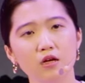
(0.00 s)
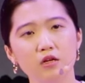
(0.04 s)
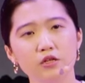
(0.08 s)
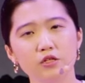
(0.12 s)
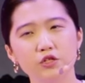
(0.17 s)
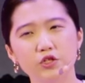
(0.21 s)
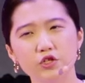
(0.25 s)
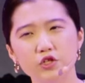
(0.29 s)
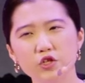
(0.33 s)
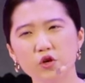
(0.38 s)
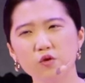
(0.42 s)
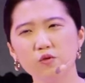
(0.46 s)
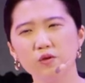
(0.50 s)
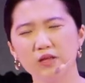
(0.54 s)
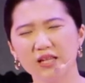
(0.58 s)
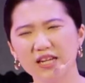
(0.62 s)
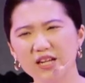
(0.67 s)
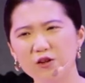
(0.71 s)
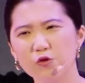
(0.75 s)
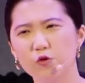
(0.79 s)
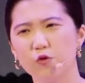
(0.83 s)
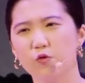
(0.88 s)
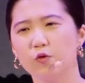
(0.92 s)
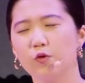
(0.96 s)
so
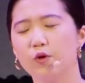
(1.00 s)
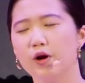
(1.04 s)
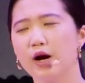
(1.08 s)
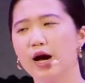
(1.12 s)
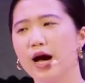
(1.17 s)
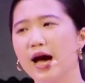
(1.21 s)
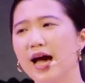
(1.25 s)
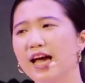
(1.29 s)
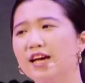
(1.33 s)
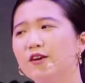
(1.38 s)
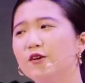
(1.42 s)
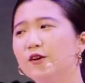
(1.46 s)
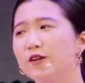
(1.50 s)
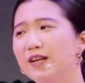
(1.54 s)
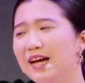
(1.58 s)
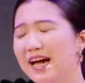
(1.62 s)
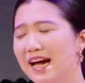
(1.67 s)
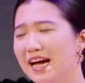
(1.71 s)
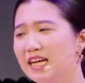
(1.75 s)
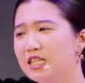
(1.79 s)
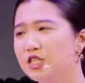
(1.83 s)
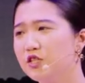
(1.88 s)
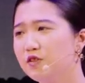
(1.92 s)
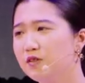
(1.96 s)
little I could
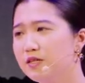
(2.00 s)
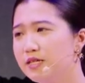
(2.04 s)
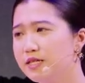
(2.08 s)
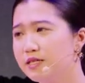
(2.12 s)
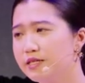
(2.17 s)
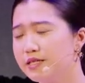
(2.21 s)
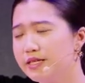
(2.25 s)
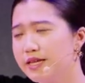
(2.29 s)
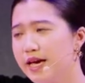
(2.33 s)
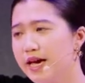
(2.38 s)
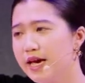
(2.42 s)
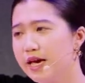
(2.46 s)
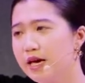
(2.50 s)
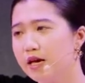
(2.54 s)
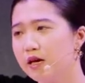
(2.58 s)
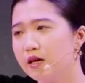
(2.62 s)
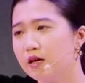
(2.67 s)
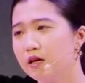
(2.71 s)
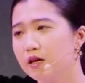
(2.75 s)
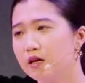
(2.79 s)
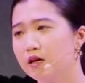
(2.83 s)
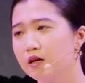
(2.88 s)
actually say